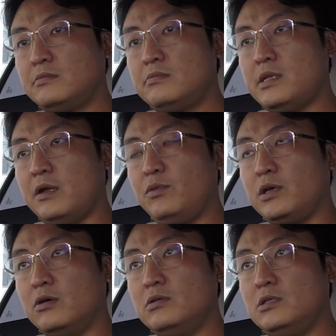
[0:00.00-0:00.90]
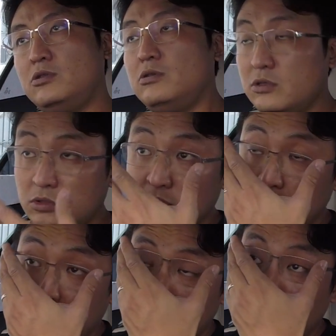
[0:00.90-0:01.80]
Then we go into
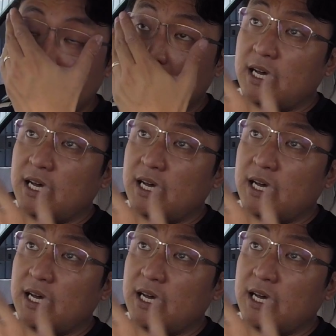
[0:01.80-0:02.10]
the